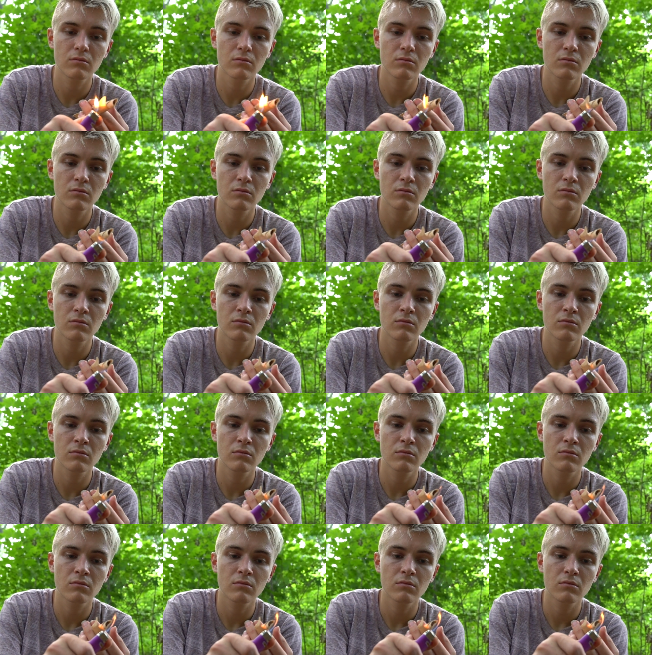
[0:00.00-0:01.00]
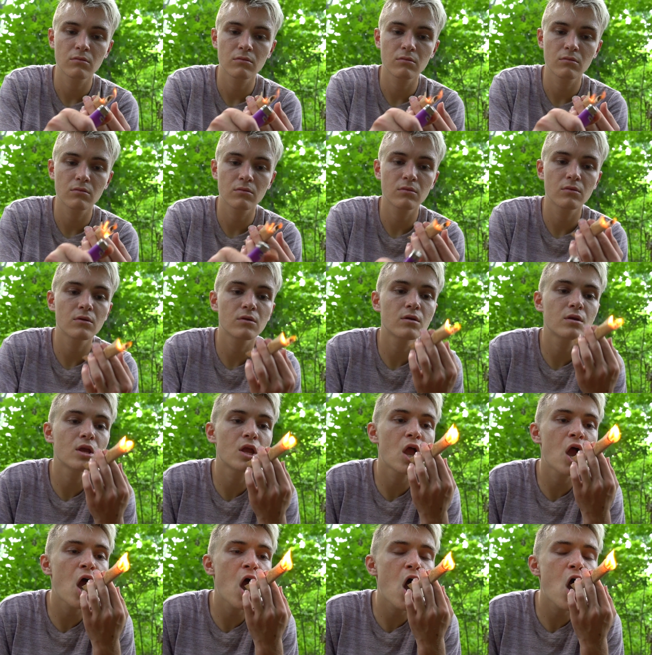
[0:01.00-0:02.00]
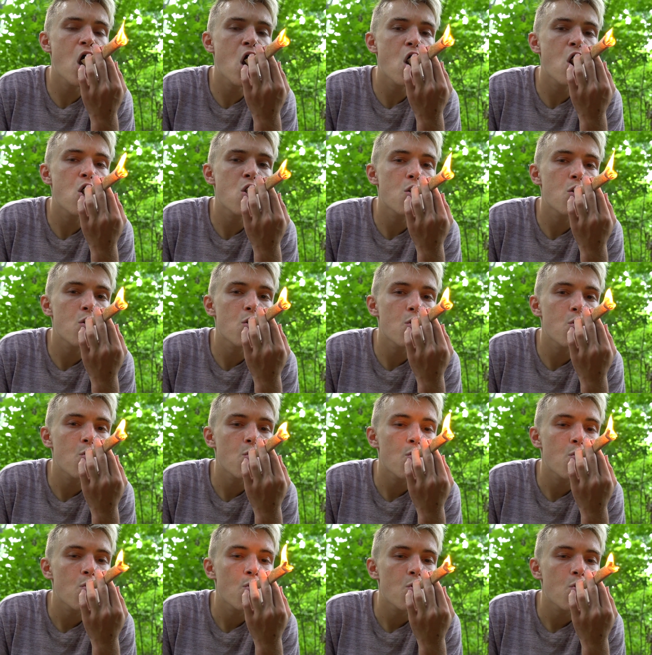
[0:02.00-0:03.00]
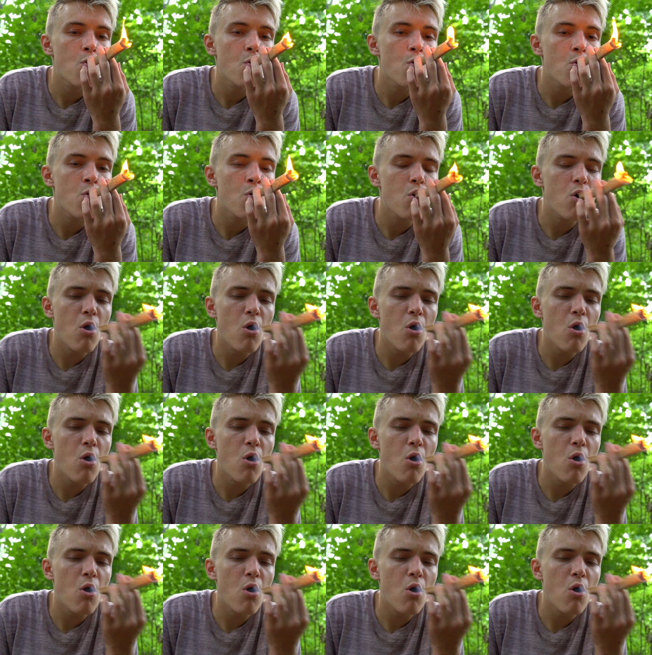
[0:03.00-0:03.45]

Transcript: Nobody speaks.